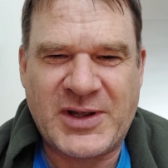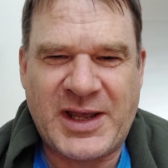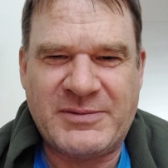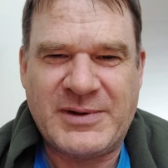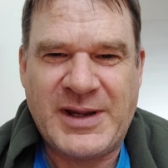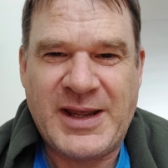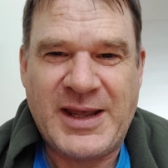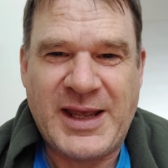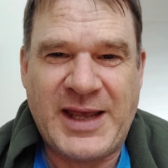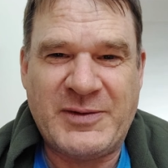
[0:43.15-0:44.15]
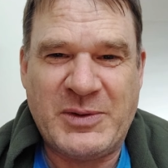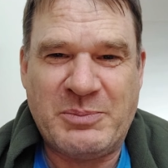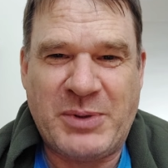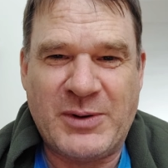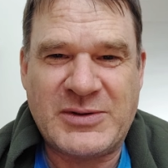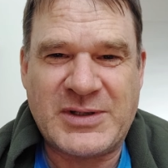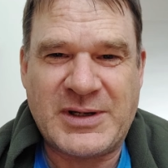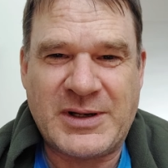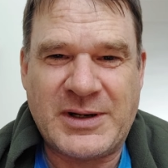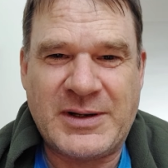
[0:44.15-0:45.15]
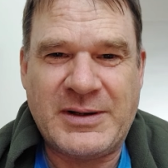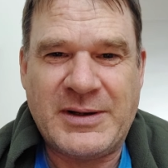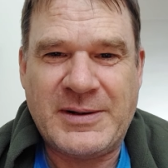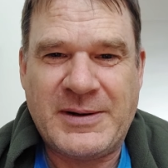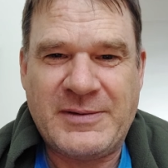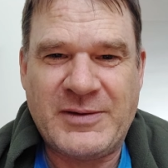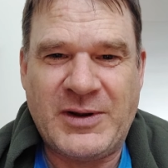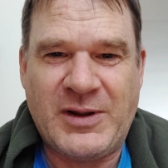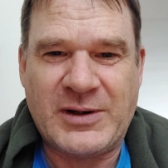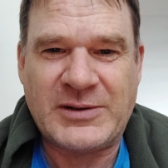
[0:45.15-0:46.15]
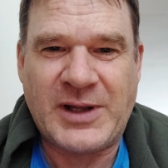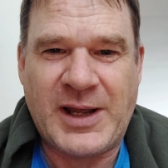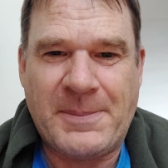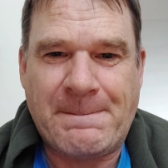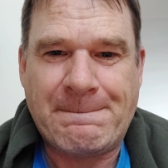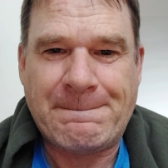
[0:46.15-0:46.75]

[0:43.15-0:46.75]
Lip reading: I haven't posted in a long time.